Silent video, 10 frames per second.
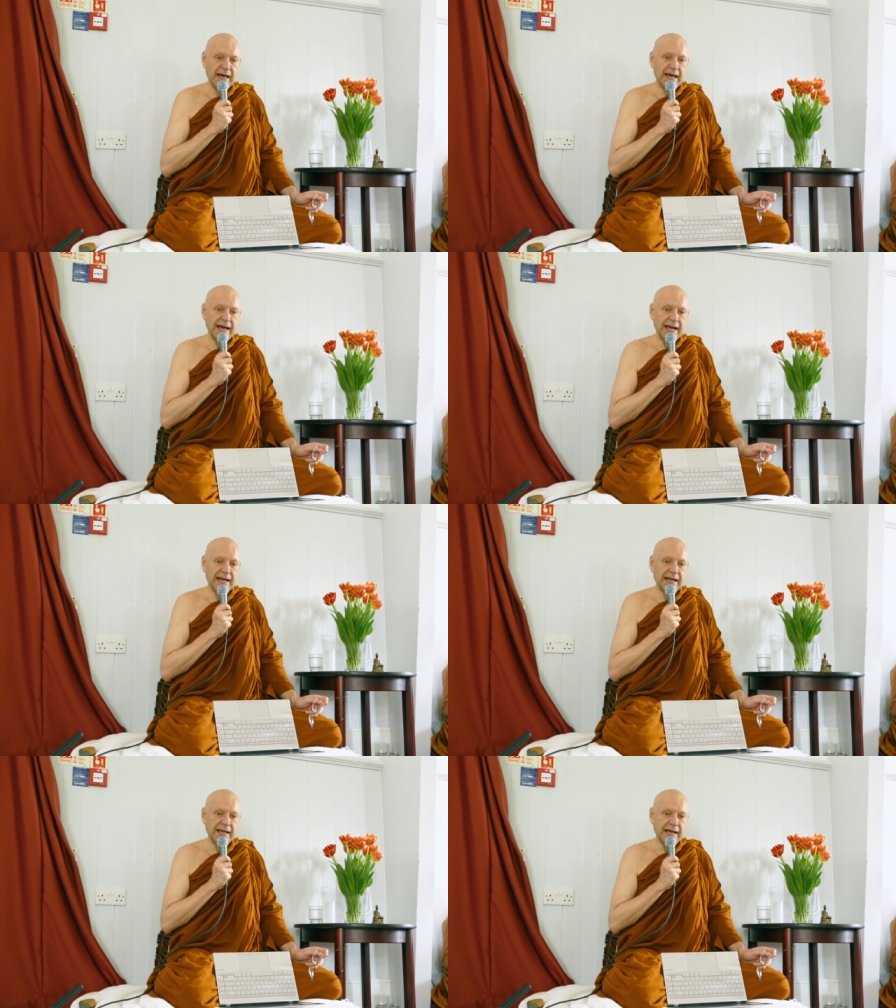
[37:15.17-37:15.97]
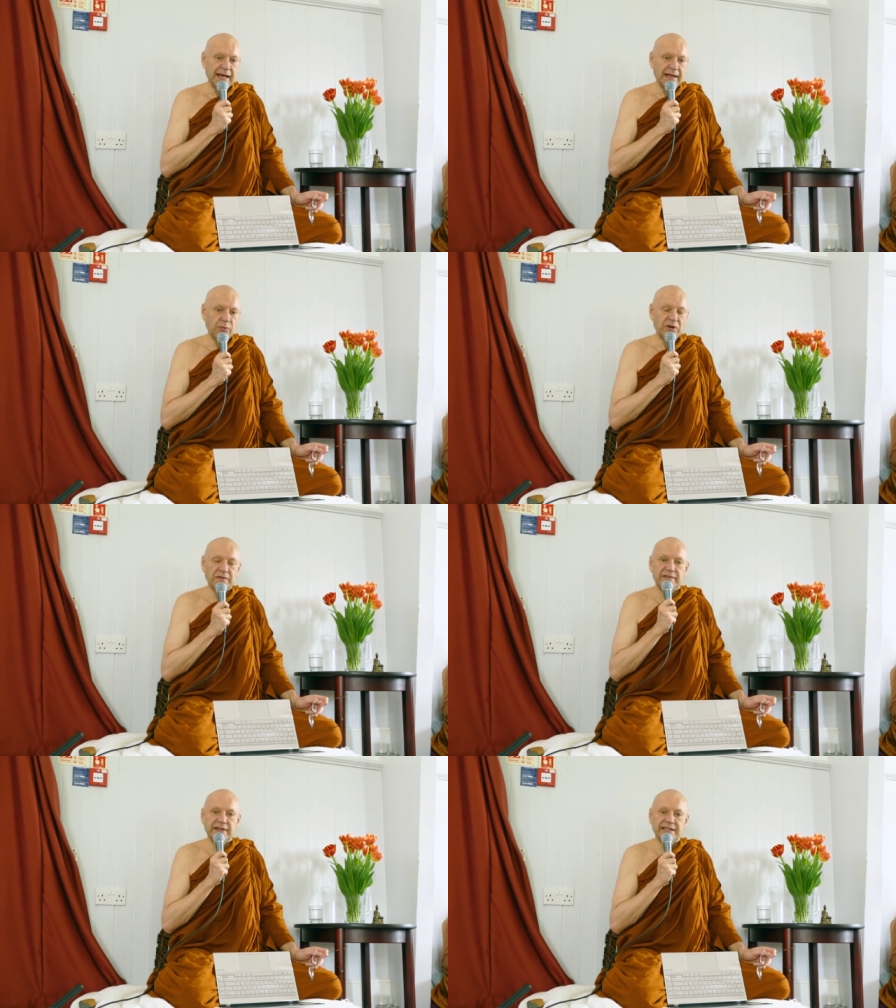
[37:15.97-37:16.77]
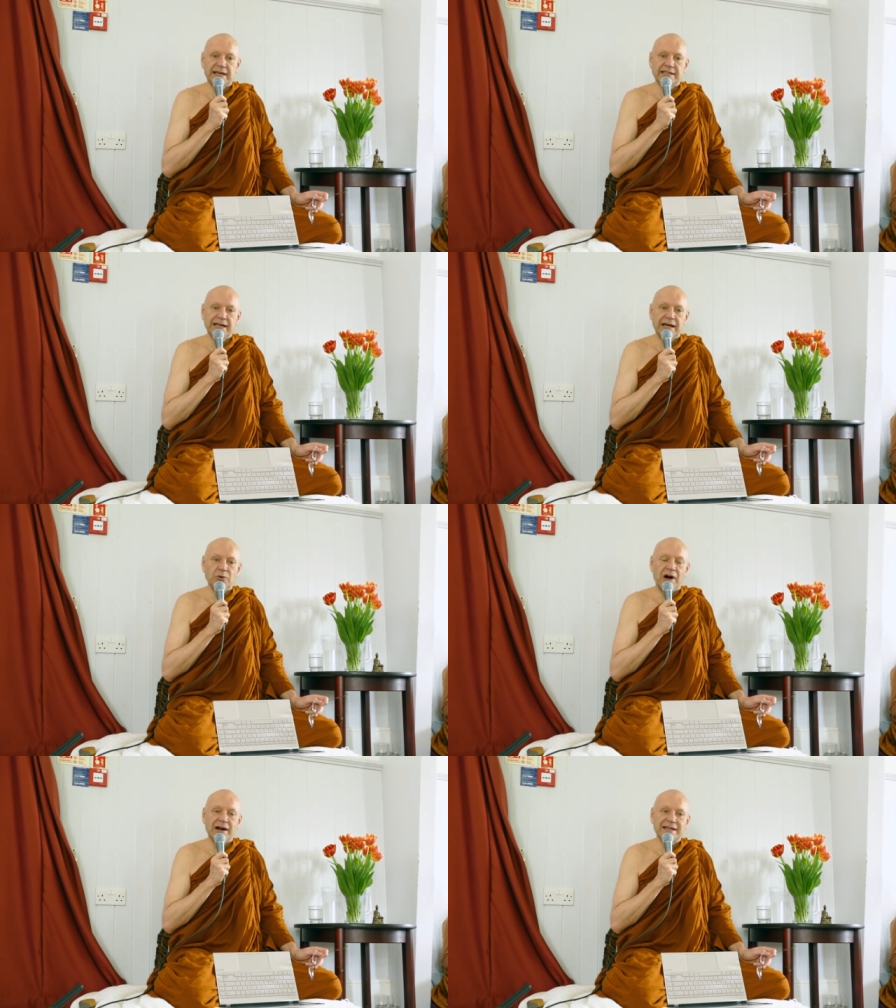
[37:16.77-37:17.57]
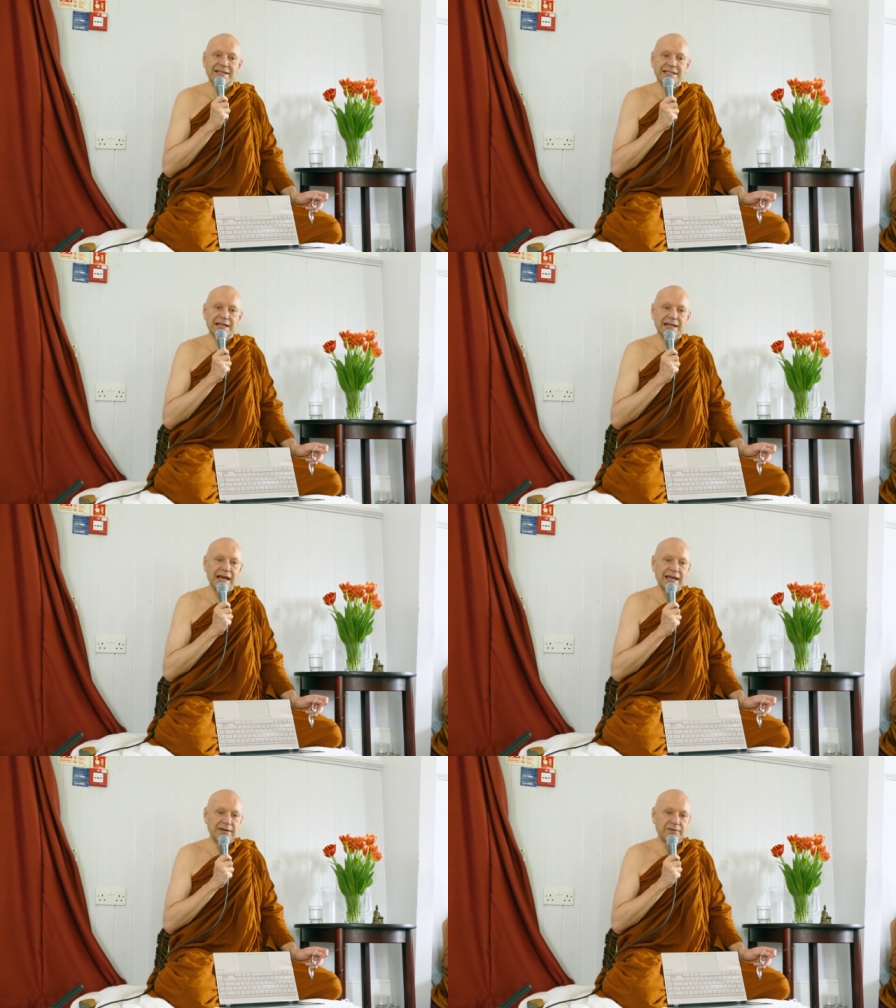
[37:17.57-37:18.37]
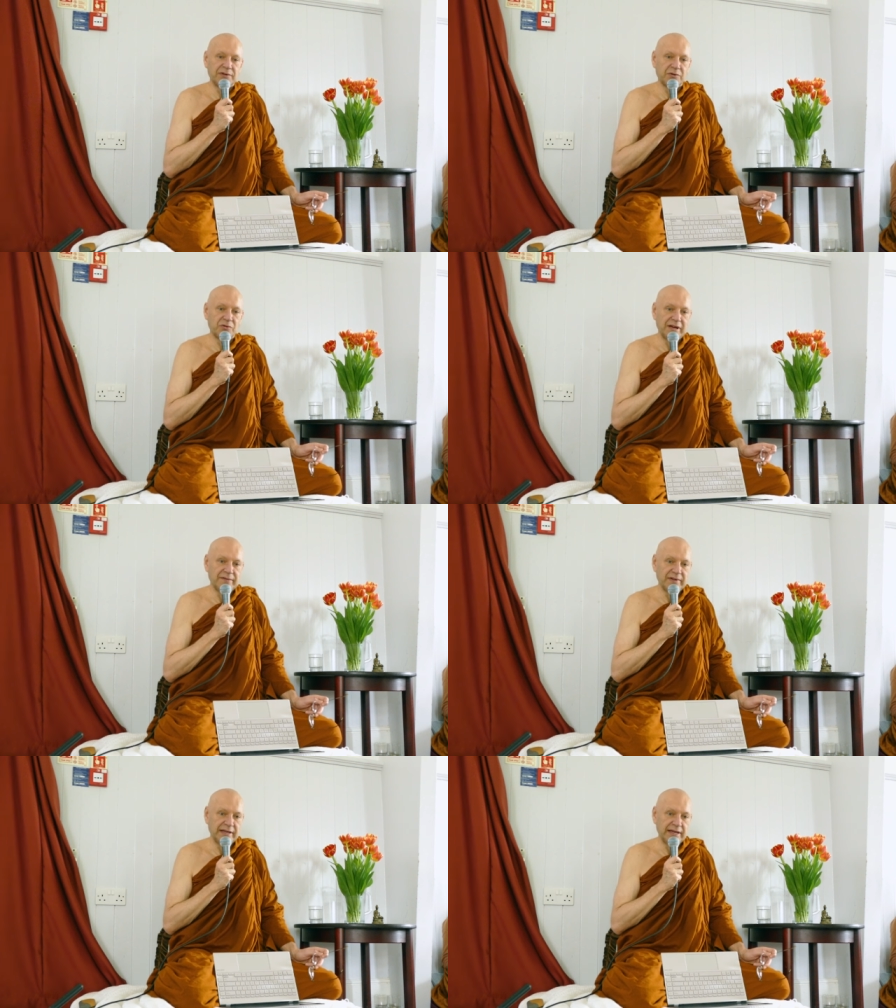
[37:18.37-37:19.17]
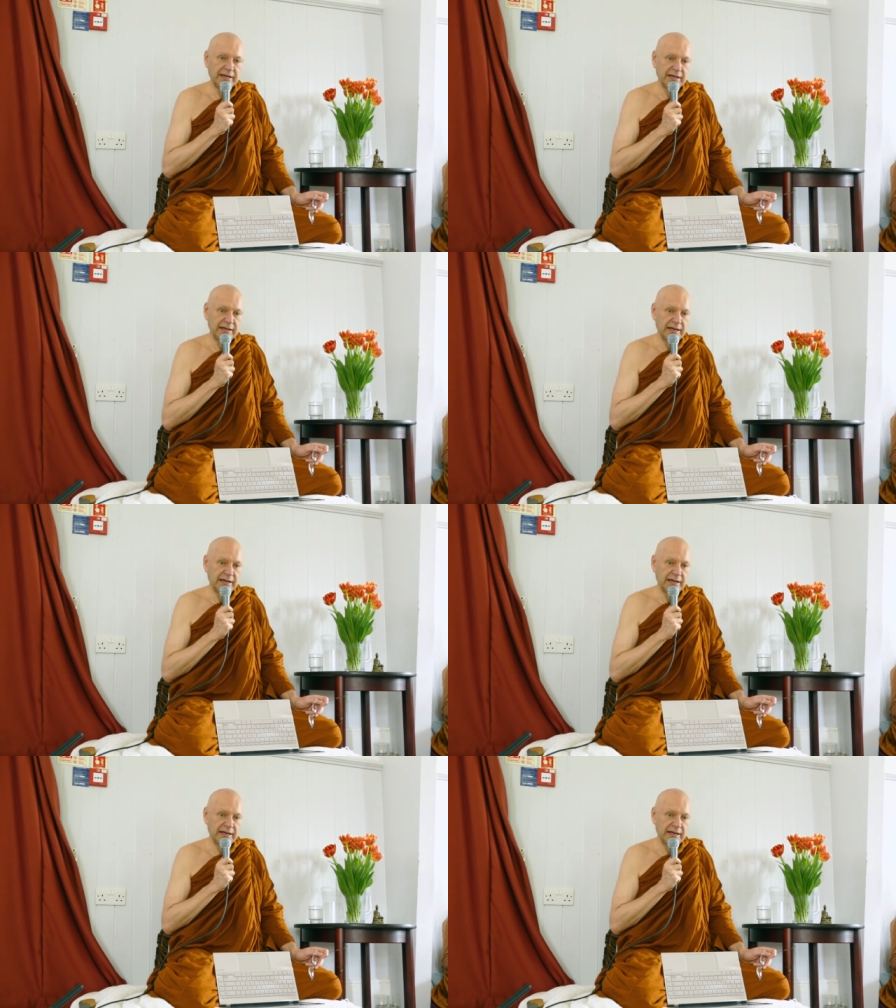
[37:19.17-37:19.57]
And uh, one of the things it says there, you are a slave to craving. Yeah?